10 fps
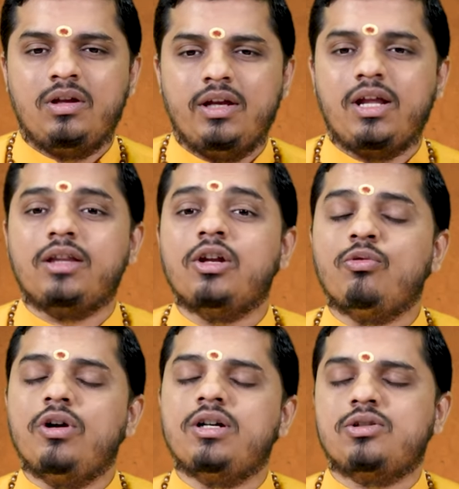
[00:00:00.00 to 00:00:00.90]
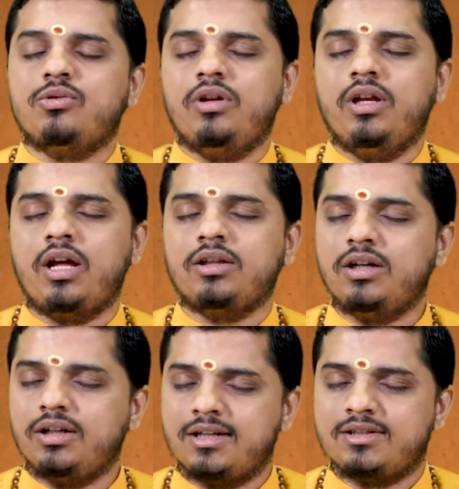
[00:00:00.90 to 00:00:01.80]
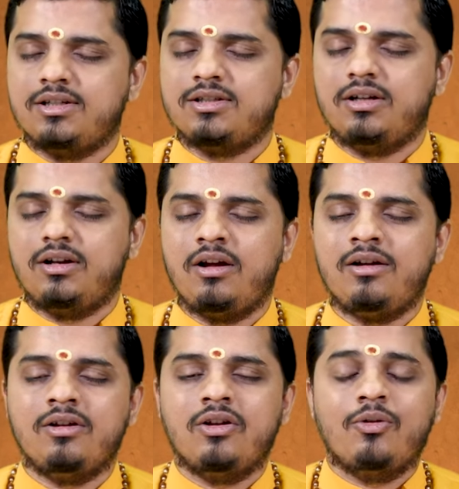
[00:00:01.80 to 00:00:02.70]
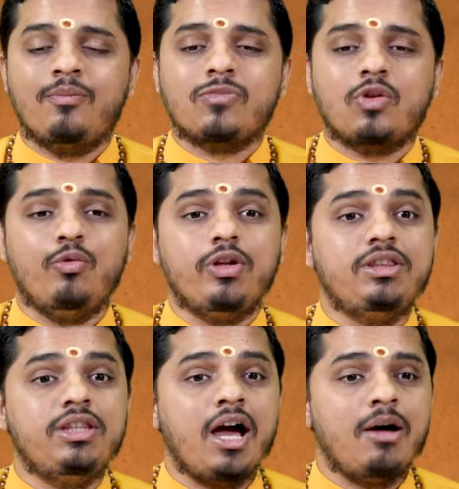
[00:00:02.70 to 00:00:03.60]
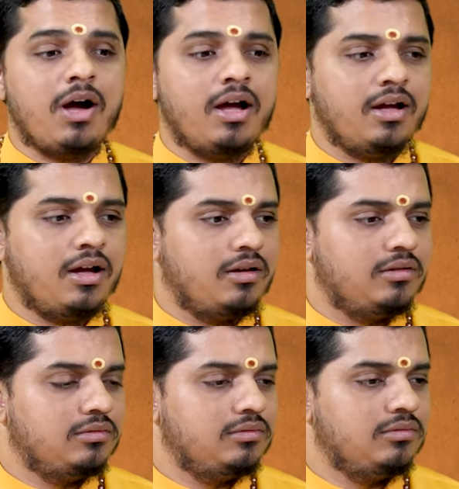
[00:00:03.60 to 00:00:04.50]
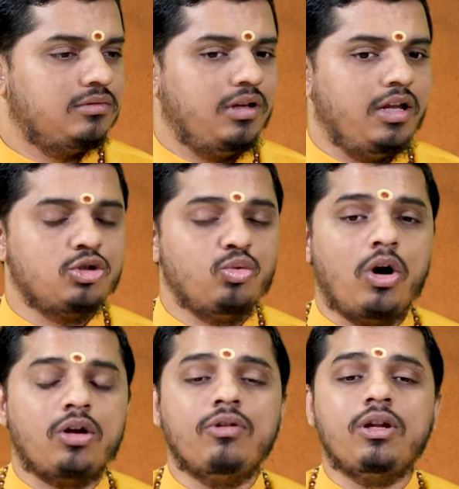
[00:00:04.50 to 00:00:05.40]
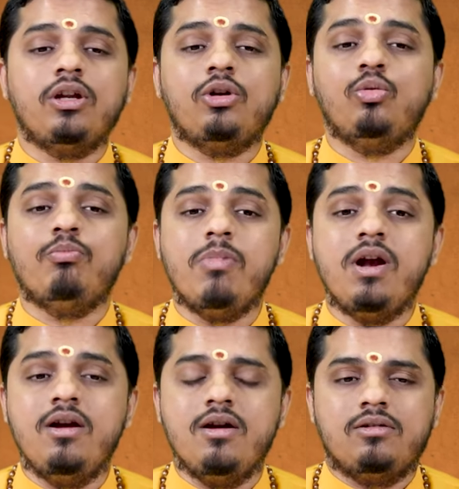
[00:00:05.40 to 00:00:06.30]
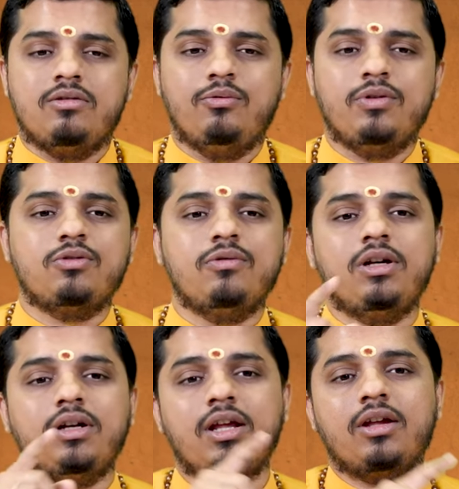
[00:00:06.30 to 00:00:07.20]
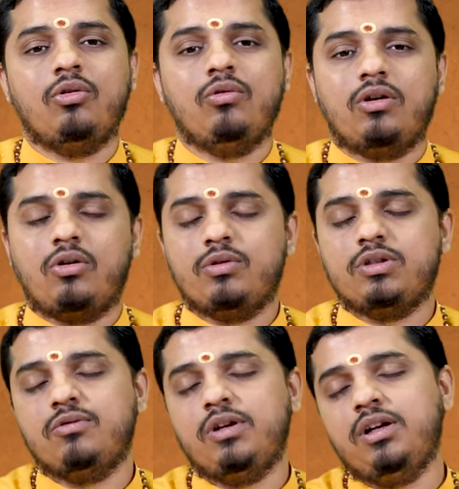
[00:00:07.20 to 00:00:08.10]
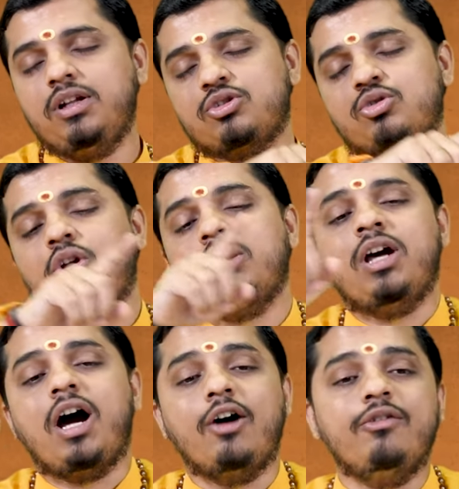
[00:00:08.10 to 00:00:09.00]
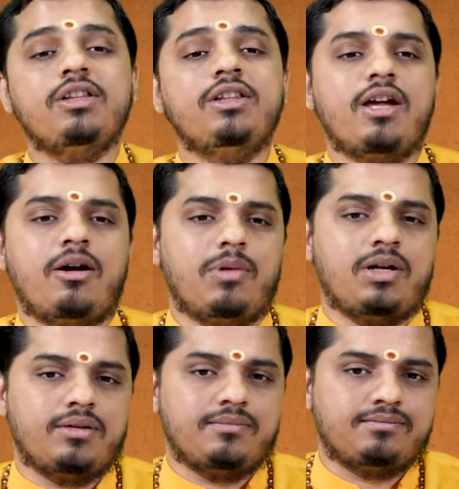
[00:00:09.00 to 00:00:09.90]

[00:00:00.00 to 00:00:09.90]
In other words, in other texts, etc., vidya maya is what we need to build, which will take over or which will destroy the avidya maya.